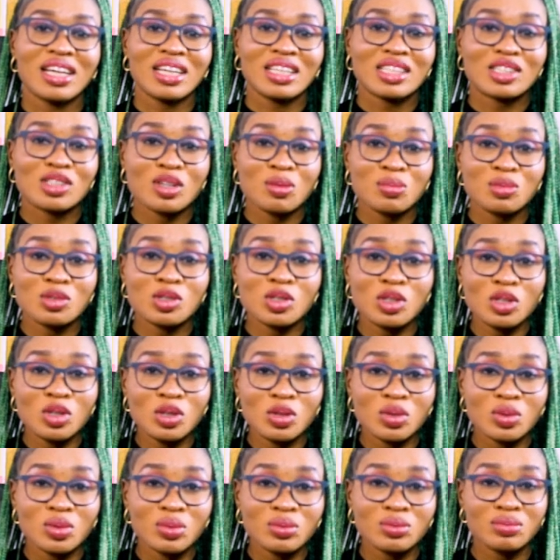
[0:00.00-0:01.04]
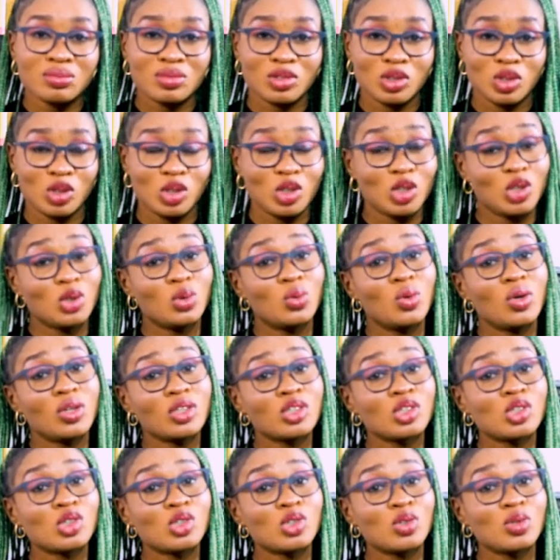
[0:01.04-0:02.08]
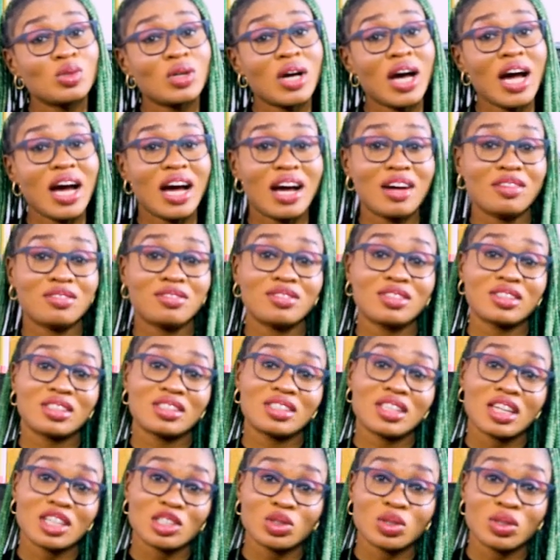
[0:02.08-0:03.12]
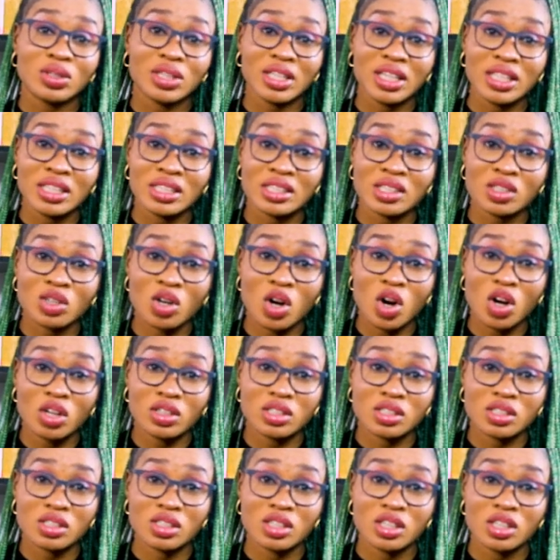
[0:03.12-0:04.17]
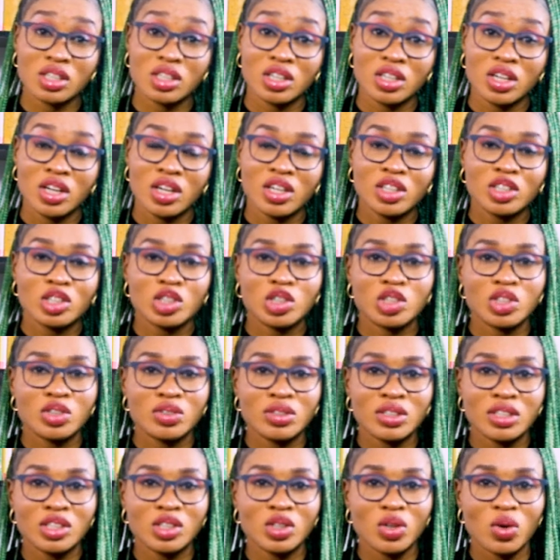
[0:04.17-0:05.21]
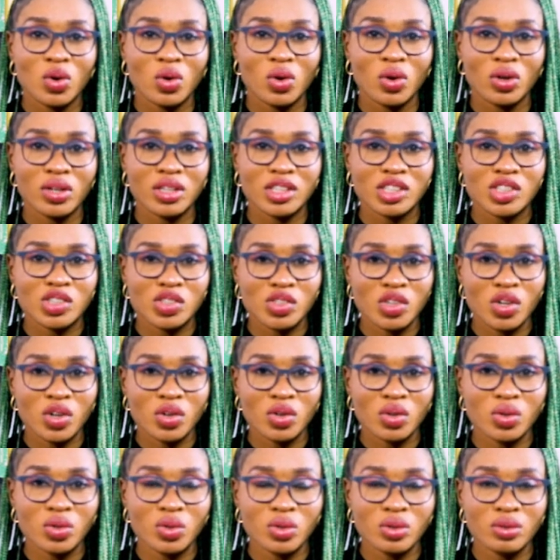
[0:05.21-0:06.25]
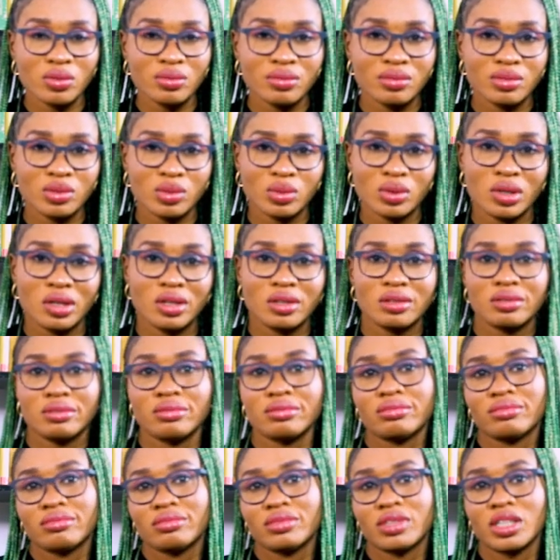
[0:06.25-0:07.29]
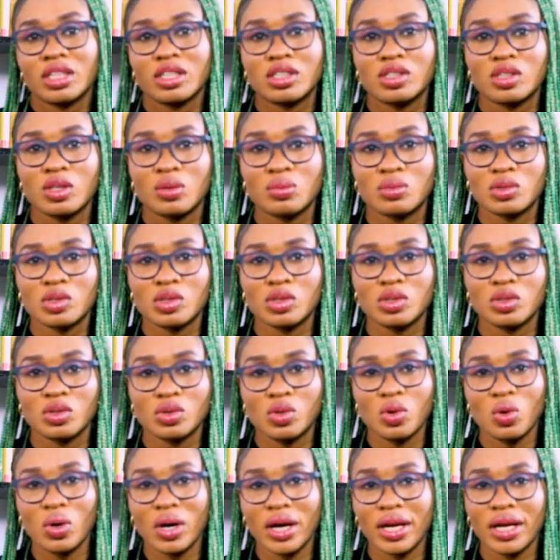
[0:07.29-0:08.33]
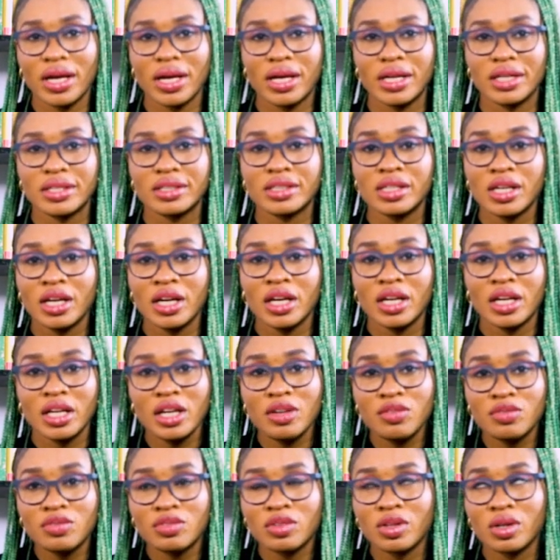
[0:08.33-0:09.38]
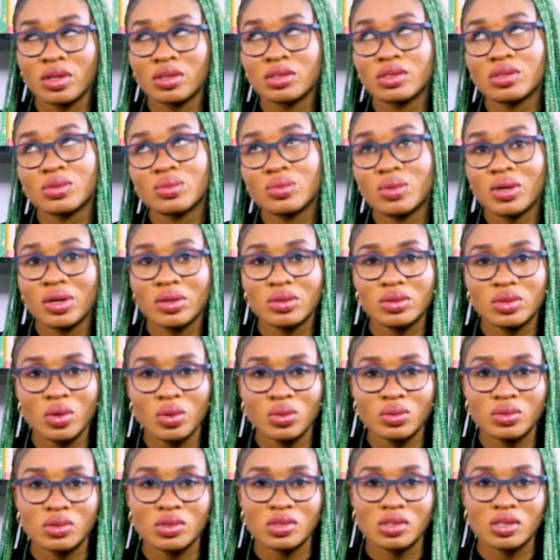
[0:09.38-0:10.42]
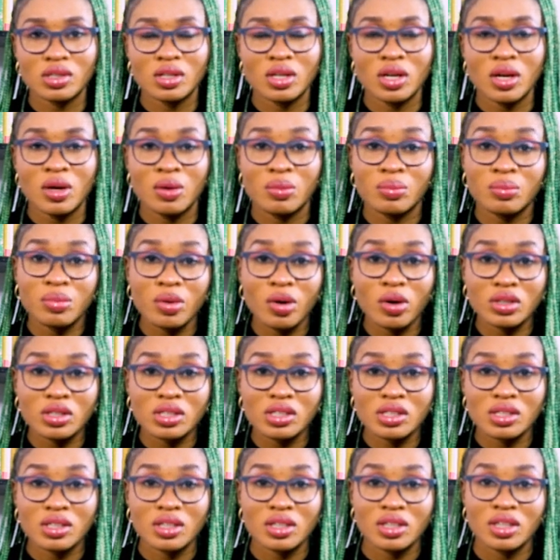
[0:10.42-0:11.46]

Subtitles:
It's up to you. Do you want to have sexual intercourse during your cycle? Well, it's up to you. Go ahead. If not, well, don't. But